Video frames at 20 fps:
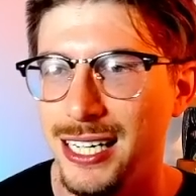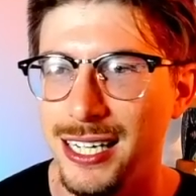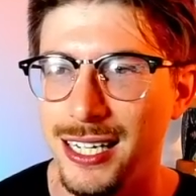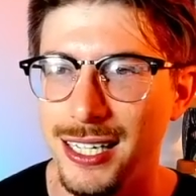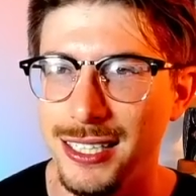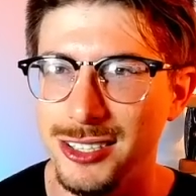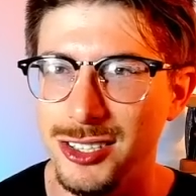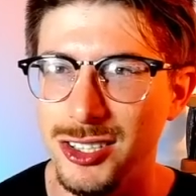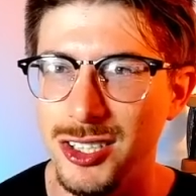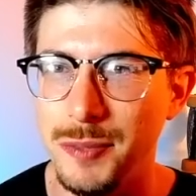
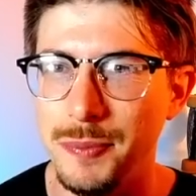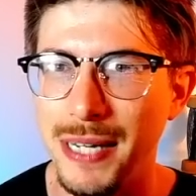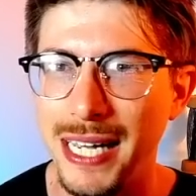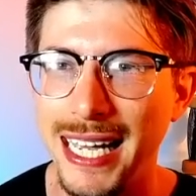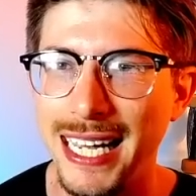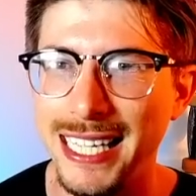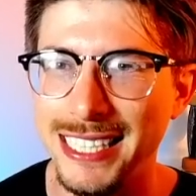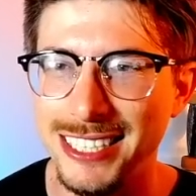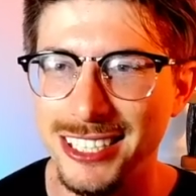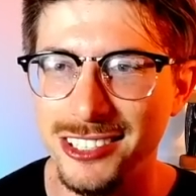So goodbye,
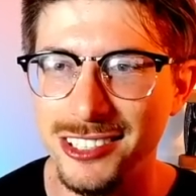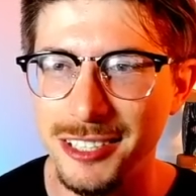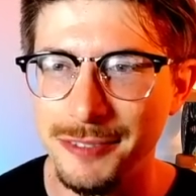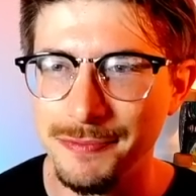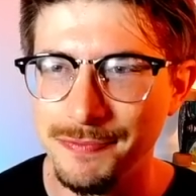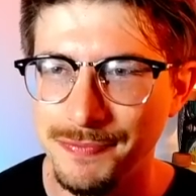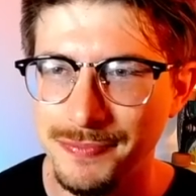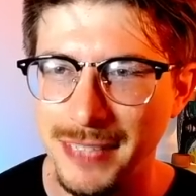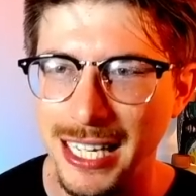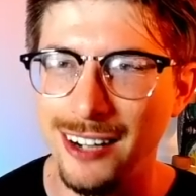Excadrill.
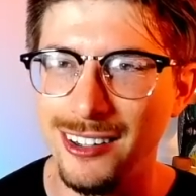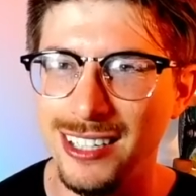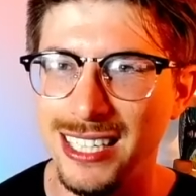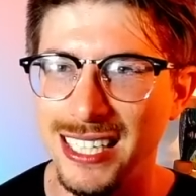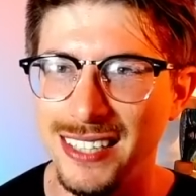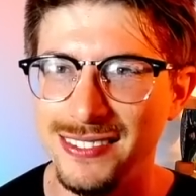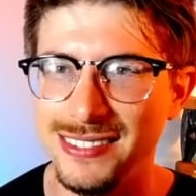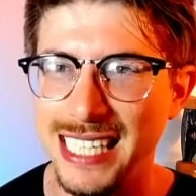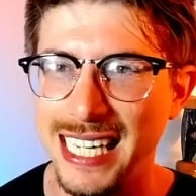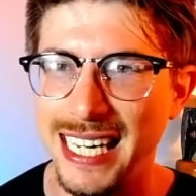Out
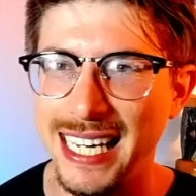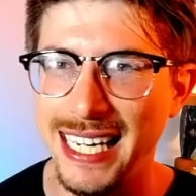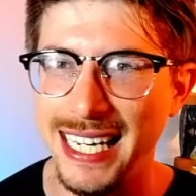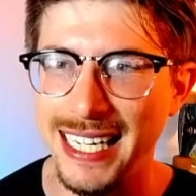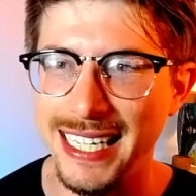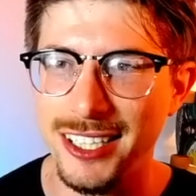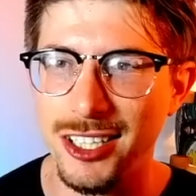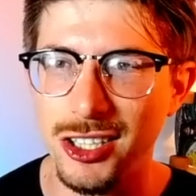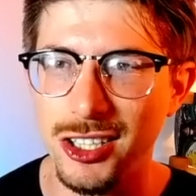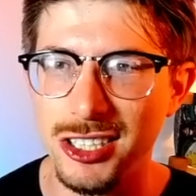comes
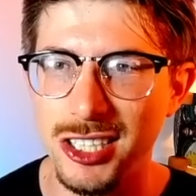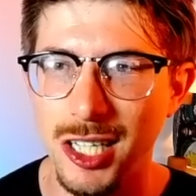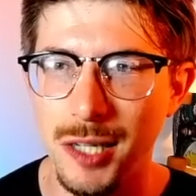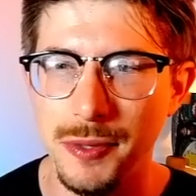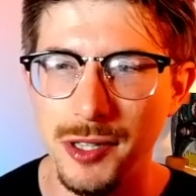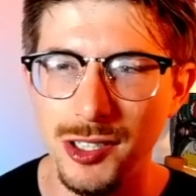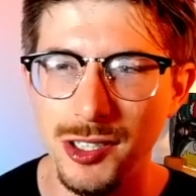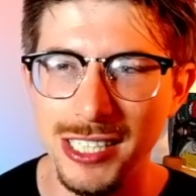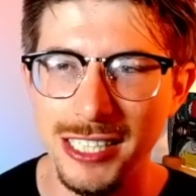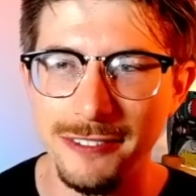a Garchomp.
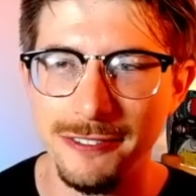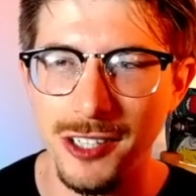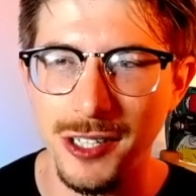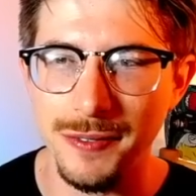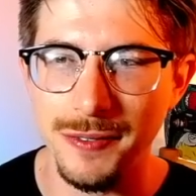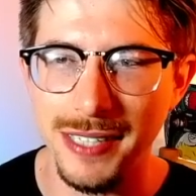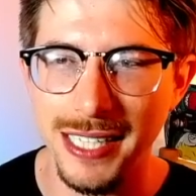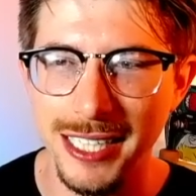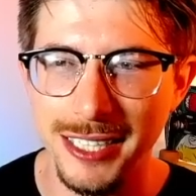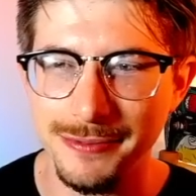They'll get a farm
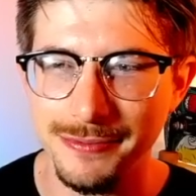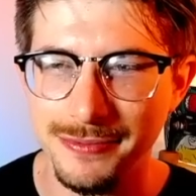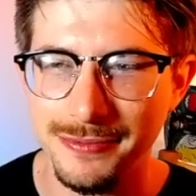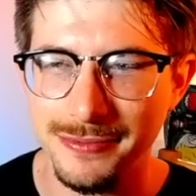down.